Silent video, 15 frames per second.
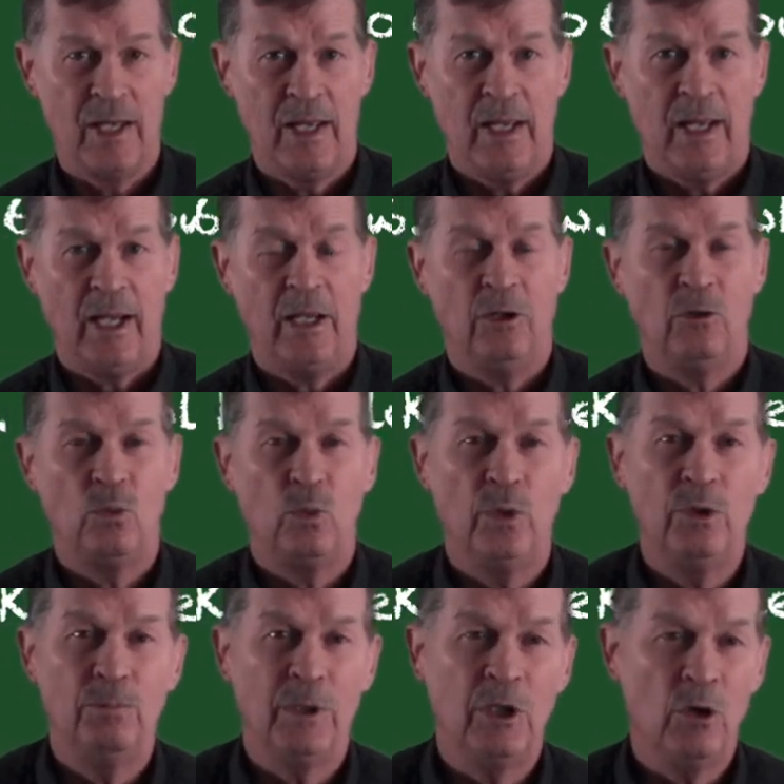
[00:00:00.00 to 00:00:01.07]
And
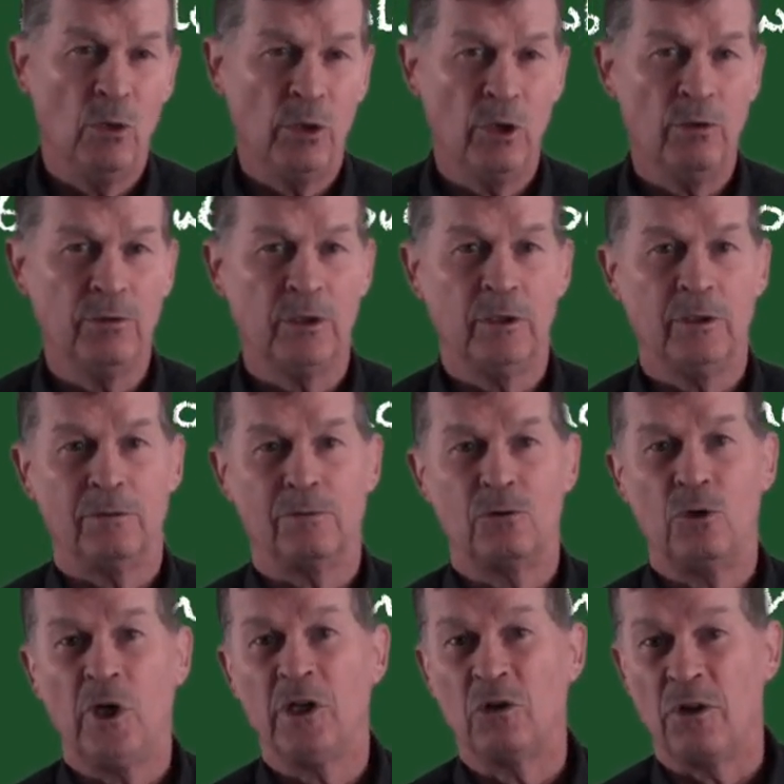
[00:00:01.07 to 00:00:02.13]
we've been going over
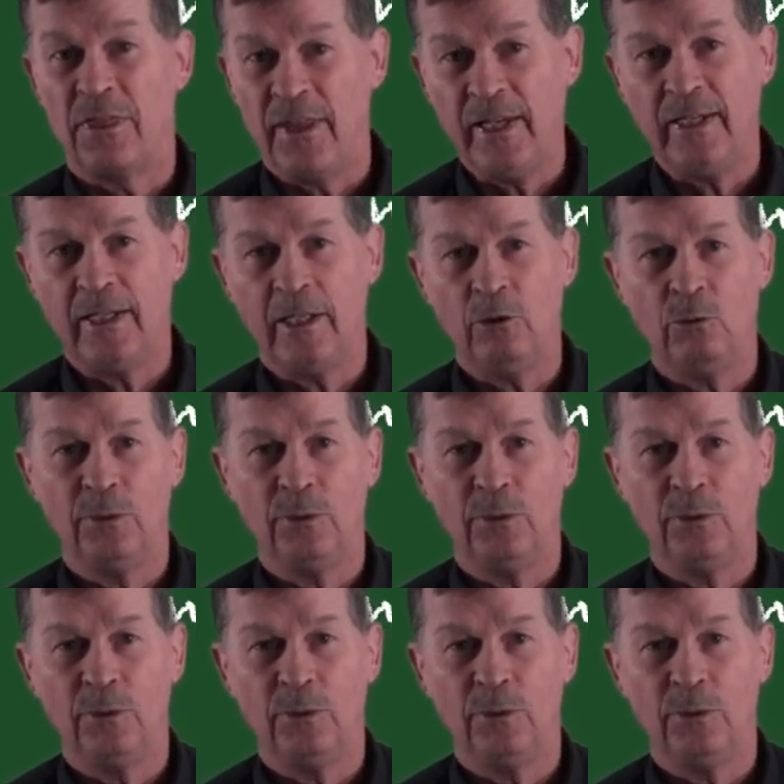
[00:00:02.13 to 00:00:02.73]
critical thinking.